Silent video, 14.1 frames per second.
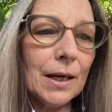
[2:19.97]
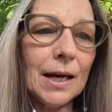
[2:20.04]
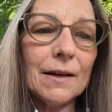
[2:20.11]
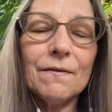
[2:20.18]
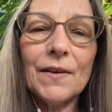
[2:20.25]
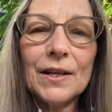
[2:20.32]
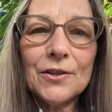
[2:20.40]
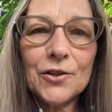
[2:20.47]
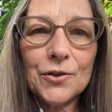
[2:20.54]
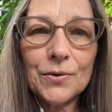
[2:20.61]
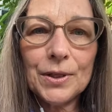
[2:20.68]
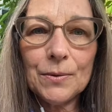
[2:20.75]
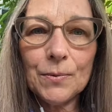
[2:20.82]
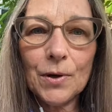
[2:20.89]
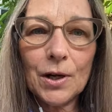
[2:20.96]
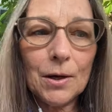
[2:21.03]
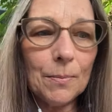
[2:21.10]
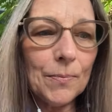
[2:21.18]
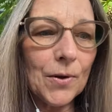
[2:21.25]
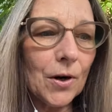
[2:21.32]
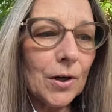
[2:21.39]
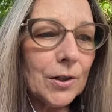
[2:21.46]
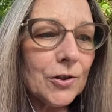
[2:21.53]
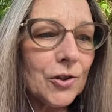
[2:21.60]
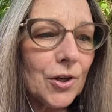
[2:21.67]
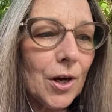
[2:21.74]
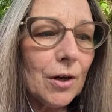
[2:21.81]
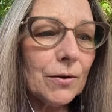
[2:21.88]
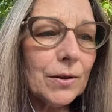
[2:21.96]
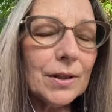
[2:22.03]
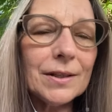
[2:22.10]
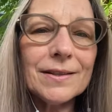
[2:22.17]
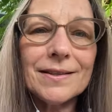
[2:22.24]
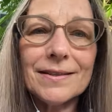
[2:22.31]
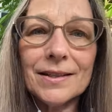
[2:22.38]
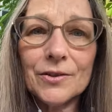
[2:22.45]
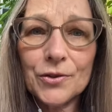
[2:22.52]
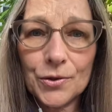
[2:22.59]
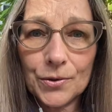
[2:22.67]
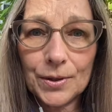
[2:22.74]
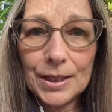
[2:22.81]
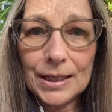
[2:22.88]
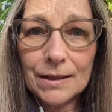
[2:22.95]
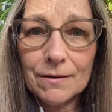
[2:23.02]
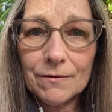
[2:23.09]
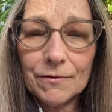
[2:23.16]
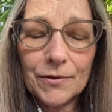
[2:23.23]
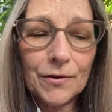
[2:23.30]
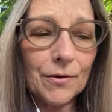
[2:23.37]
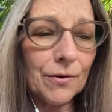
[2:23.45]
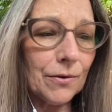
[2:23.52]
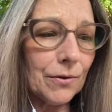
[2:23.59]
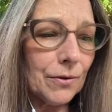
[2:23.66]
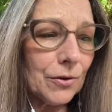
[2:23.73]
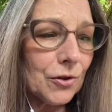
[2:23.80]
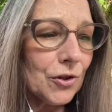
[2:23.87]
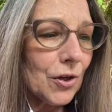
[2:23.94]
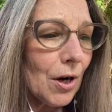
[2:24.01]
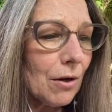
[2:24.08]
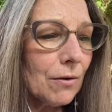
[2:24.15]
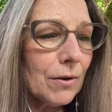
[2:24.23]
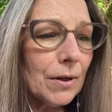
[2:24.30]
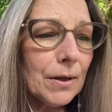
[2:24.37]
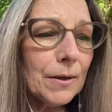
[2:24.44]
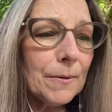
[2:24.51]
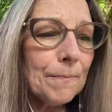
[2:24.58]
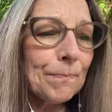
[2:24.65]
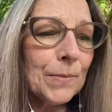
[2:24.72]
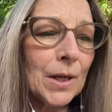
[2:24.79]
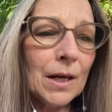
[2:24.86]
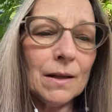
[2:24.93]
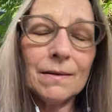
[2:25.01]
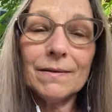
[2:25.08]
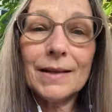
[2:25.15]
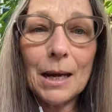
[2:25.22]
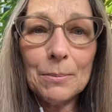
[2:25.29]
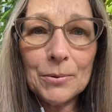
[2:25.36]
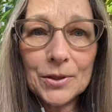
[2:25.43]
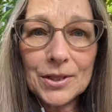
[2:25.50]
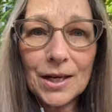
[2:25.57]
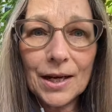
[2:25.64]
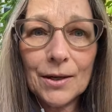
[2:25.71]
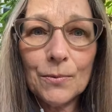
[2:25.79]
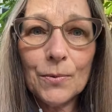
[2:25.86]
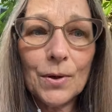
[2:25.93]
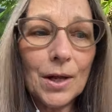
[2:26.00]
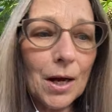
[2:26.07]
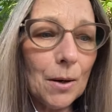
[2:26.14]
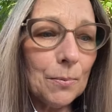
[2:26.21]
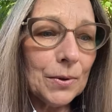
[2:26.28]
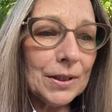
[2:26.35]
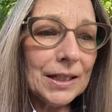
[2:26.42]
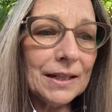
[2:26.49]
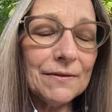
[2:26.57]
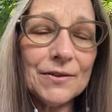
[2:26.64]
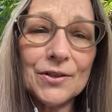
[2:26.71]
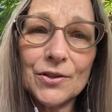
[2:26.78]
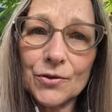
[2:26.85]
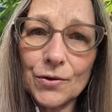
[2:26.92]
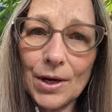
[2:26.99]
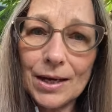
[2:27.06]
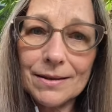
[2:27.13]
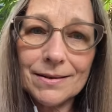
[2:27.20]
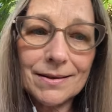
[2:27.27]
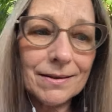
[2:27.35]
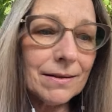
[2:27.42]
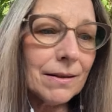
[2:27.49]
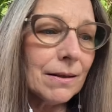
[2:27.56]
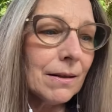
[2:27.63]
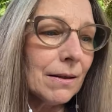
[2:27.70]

Adventurine will help the heart chakra. Citrine for the third chakra. Labradorite will help relieve stress.